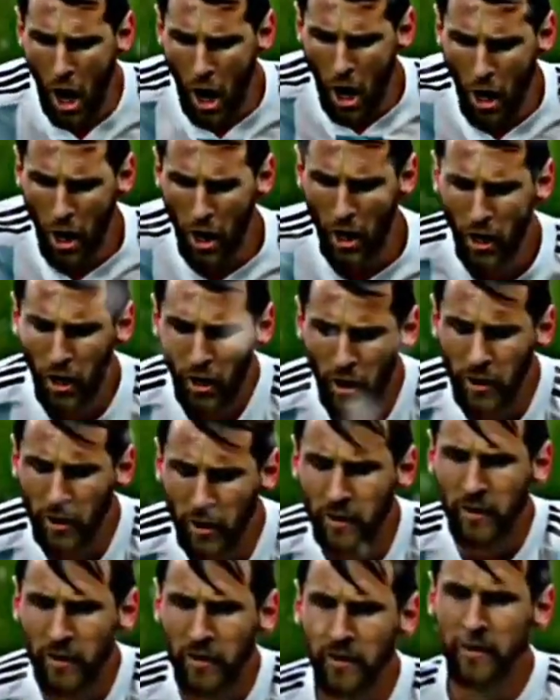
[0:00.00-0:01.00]
recently
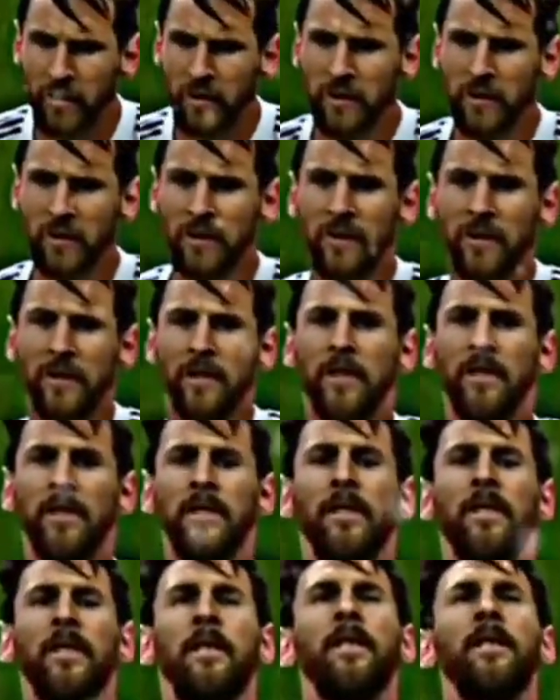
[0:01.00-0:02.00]
discussed the matter
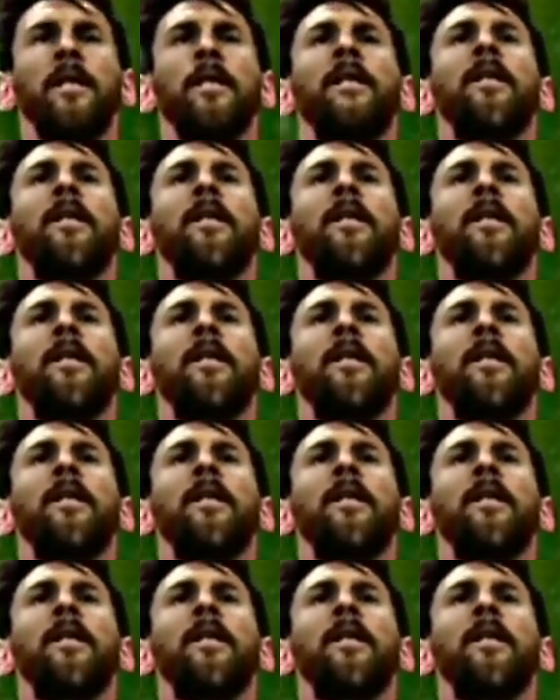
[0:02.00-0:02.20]
two weeks